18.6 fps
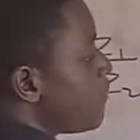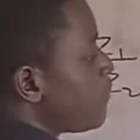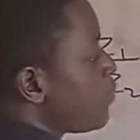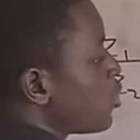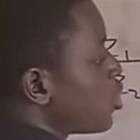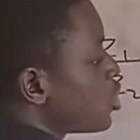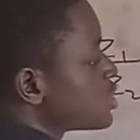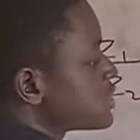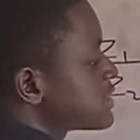
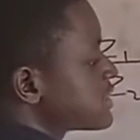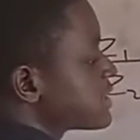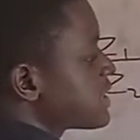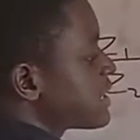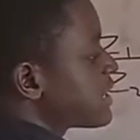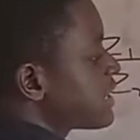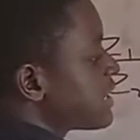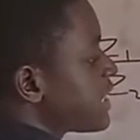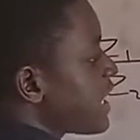plus
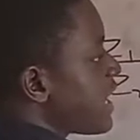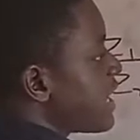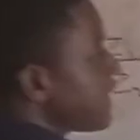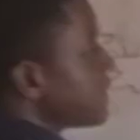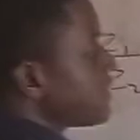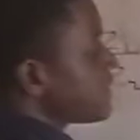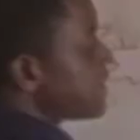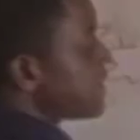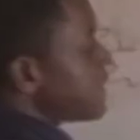
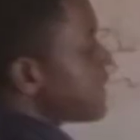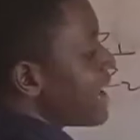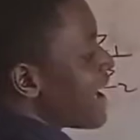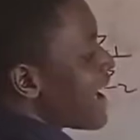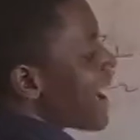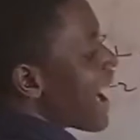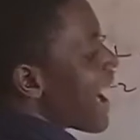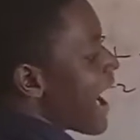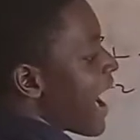
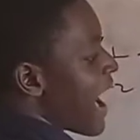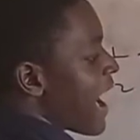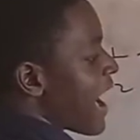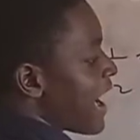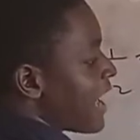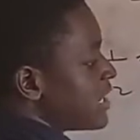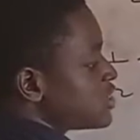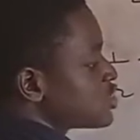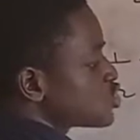
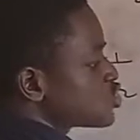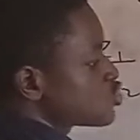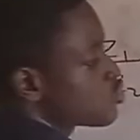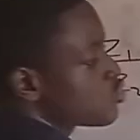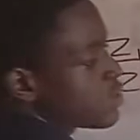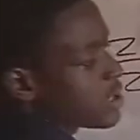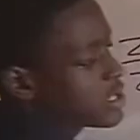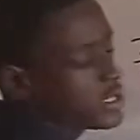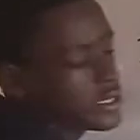10i
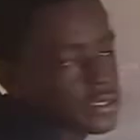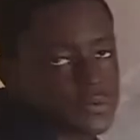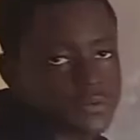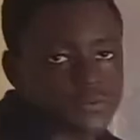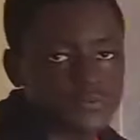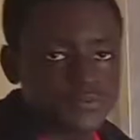squared.